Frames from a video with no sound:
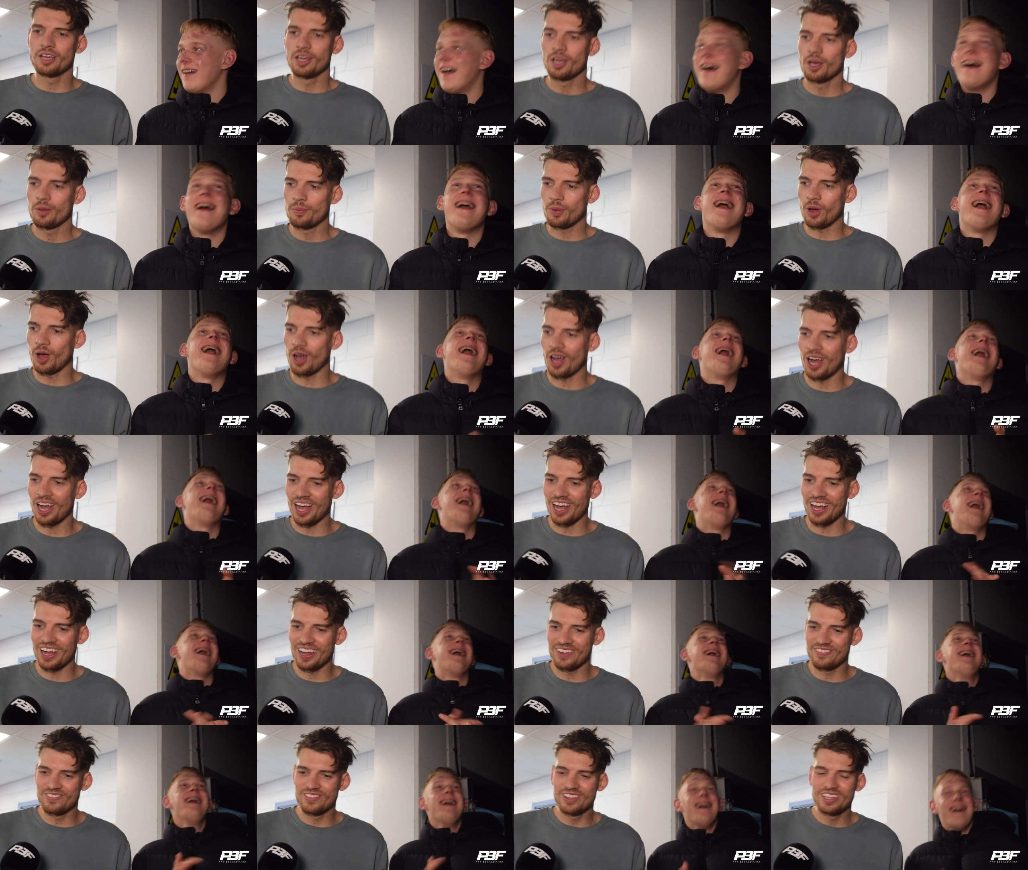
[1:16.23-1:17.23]
Speaker 1: But
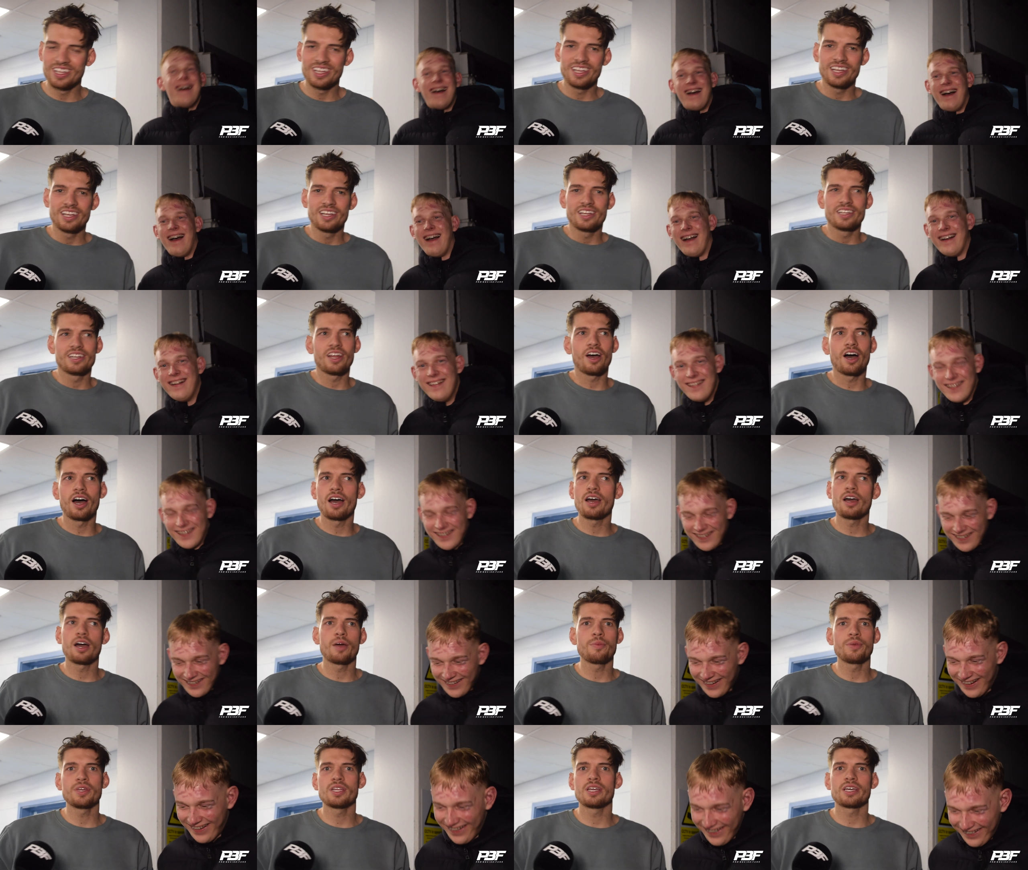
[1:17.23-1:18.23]
um, no,
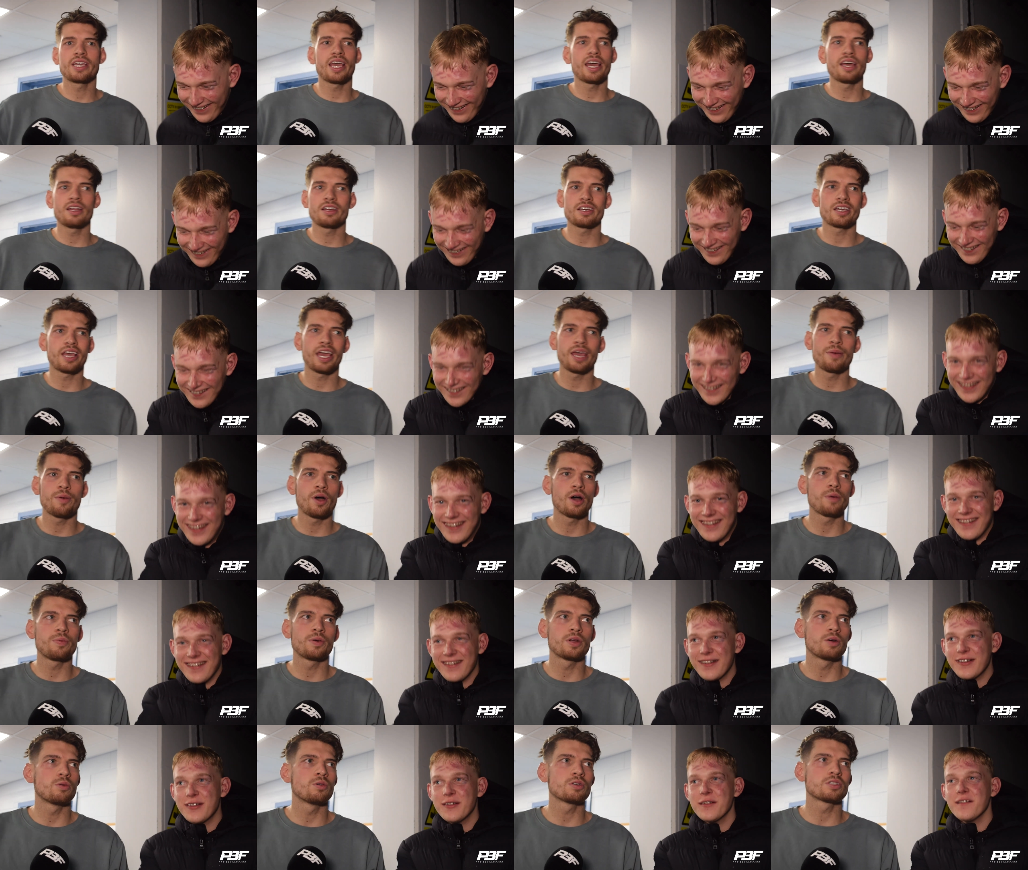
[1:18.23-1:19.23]
I, I, mean, again, I came
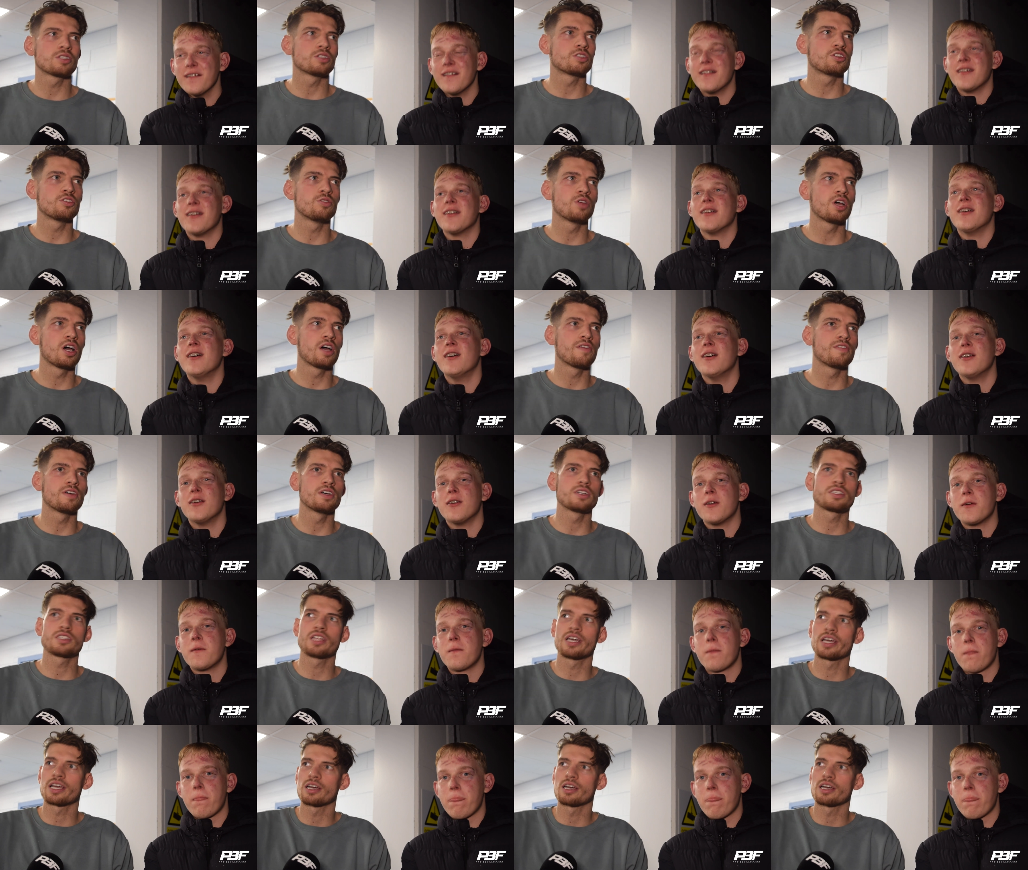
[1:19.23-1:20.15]
up and I wasn't too nervous.